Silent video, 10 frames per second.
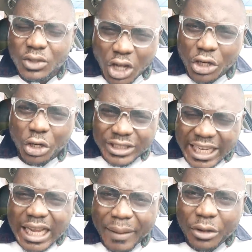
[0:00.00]
No,
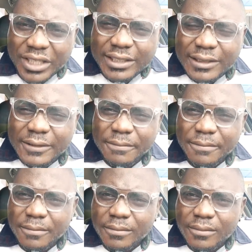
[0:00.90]
think about it.
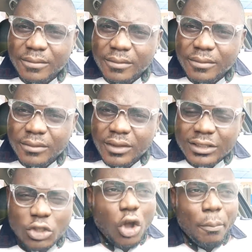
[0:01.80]

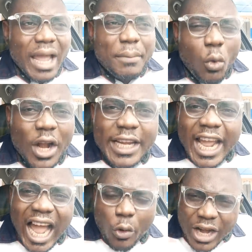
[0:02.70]
So maybe one
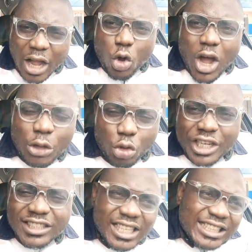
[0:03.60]
day I will now go out
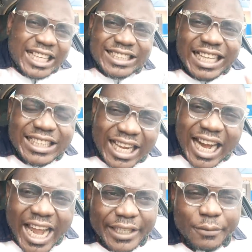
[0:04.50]
on the street and start
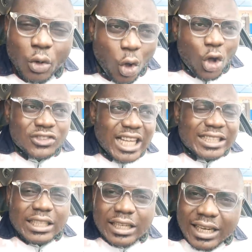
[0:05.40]
crying or
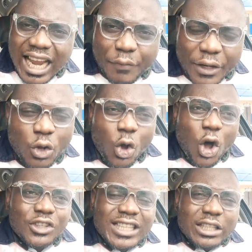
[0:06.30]
start laughing
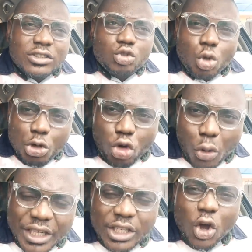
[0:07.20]
or start doing
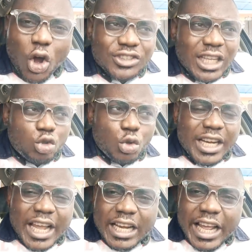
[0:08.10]
comedy or start
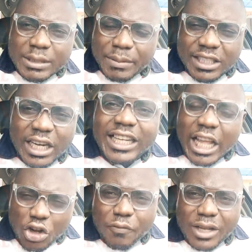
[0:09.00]
doing any exhibiting, and
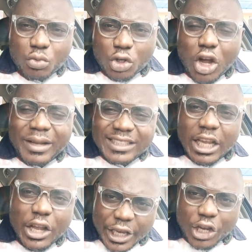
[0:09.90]
then government will come and
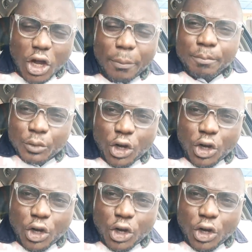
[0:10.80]
say, okay, come.